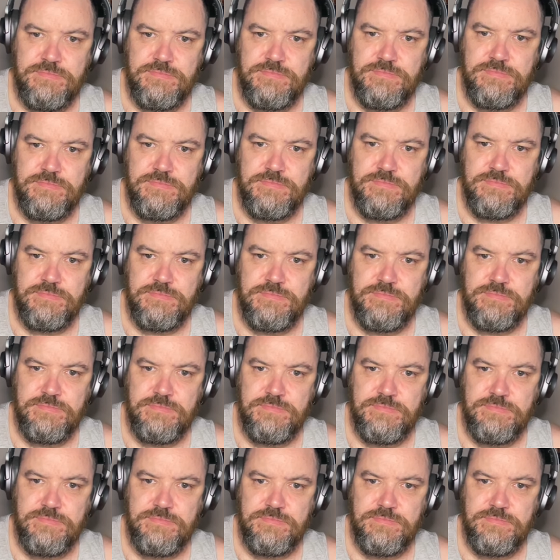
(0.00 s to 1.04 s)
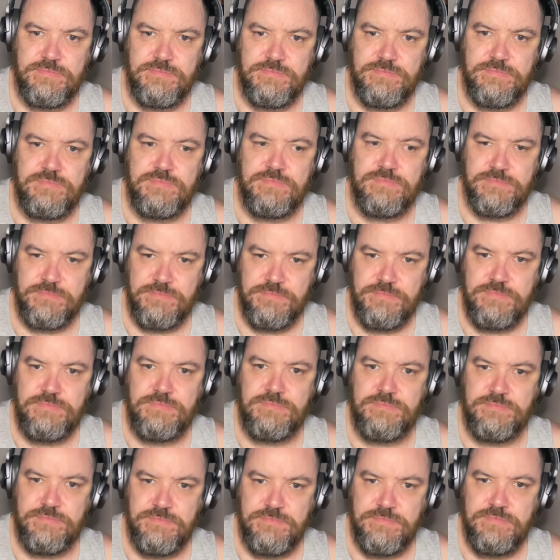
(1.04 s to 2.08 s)

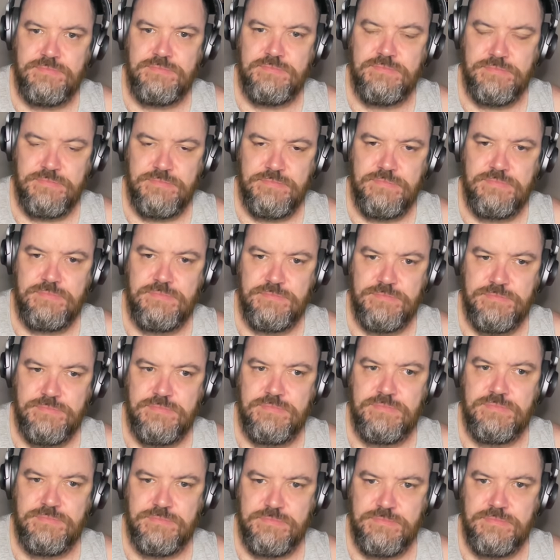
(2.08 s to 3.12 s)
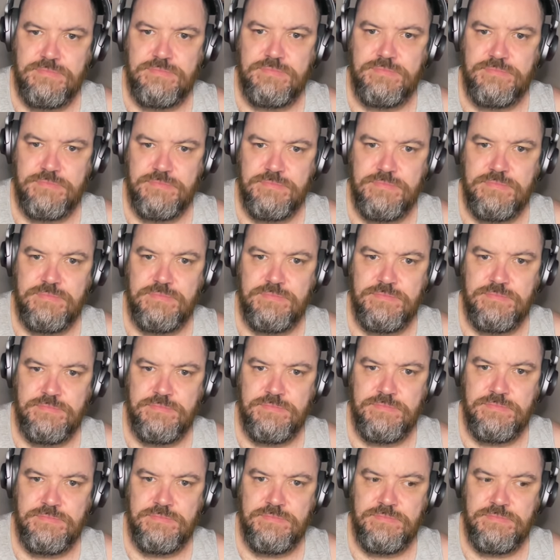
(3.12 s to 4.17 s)

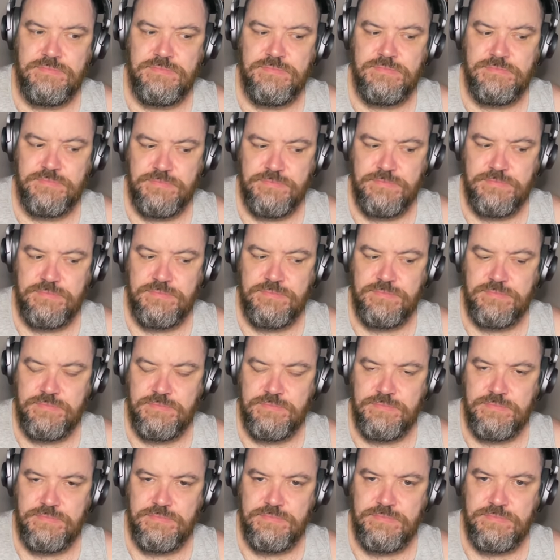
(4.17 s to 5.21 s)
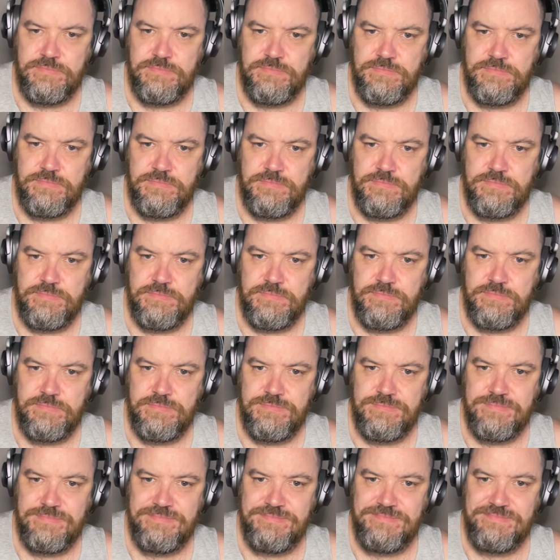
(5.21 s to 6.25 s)

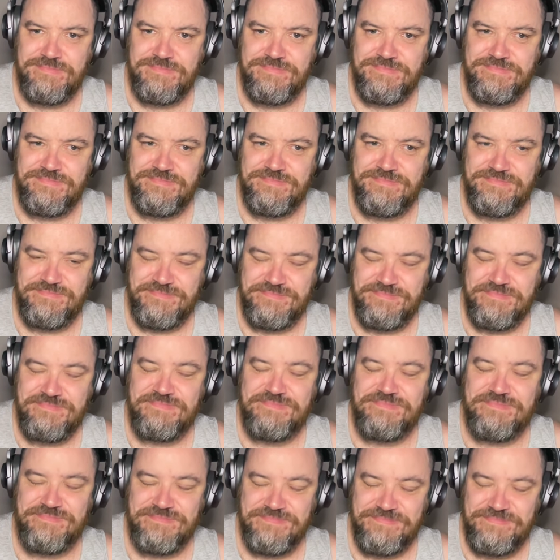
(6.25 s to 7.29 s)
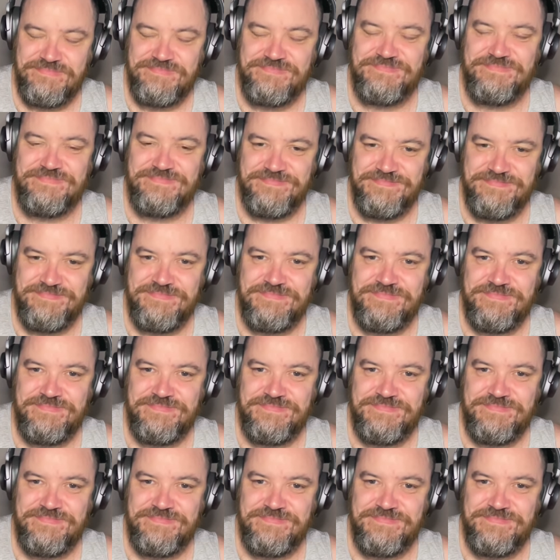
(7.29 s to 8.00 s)
The person shown says nothing.